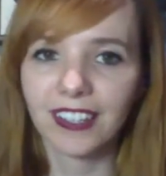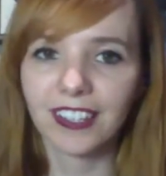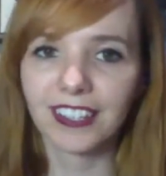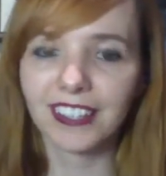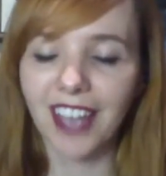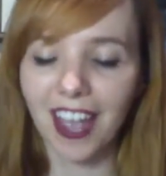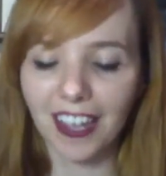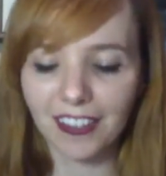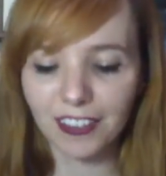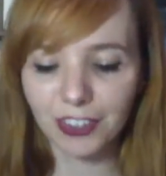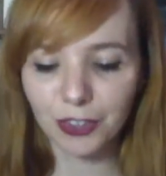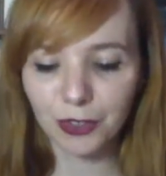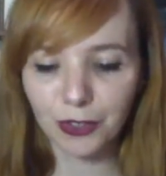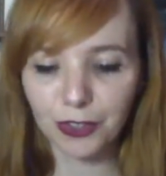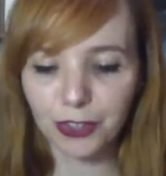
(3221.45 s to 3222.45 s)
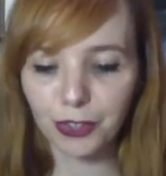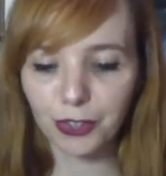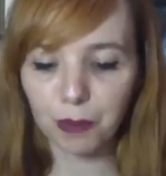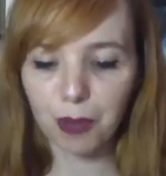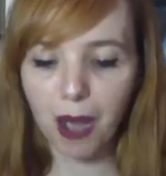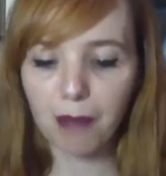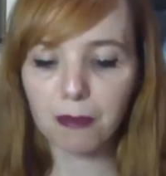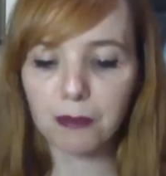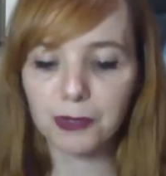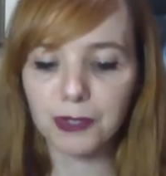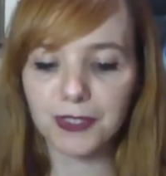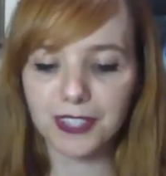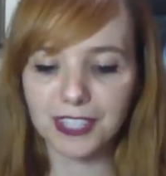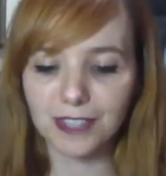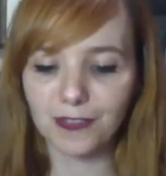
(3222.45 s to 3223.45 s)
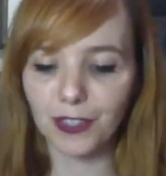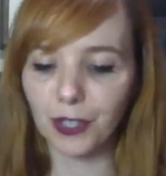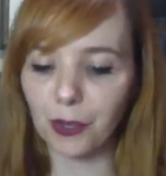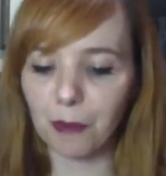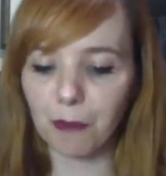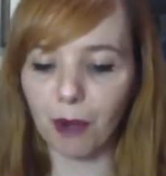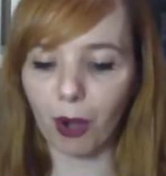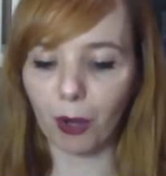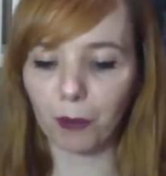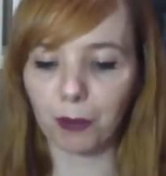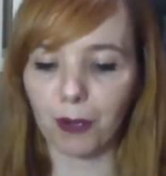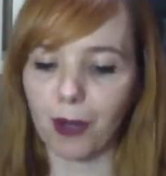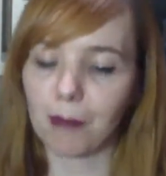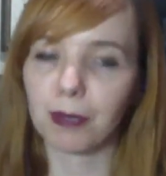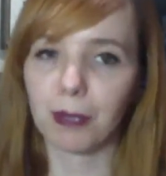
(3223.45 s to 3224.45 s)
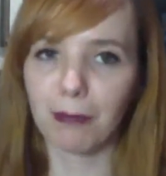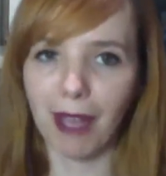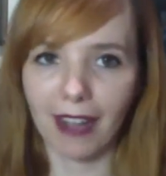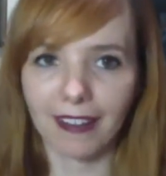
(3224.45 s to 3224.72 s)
Yeah, your problems with this film are problematic